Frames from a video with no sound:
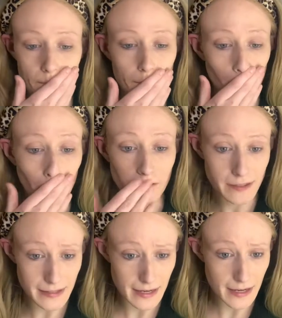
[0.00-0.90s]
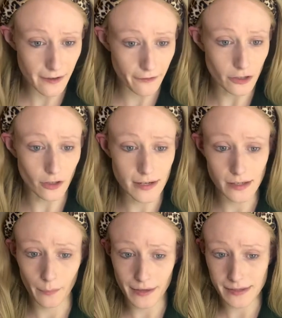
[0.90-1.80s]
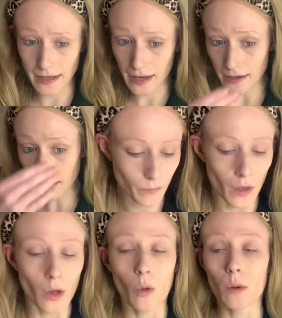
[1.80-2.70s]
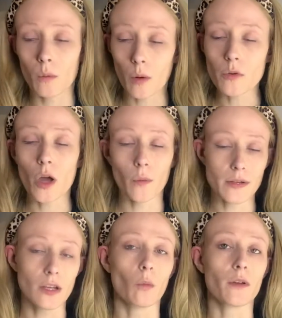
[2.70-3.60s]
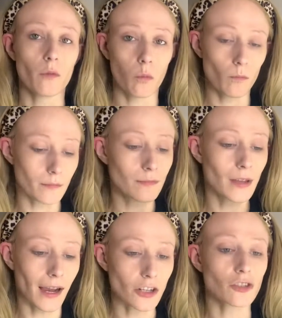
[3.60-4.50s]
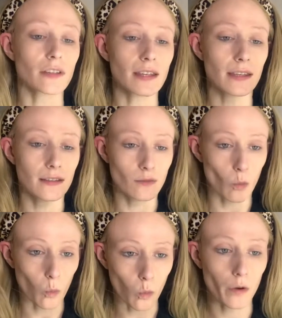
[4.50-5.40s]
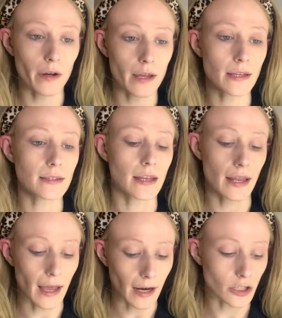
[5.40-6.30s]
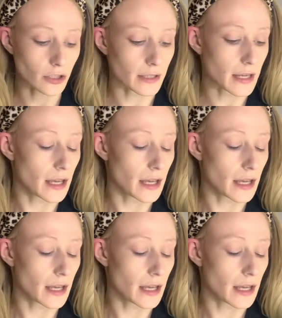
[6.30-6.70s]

we'll see if it dries out my skin. We won't know until we've actually wore it and actually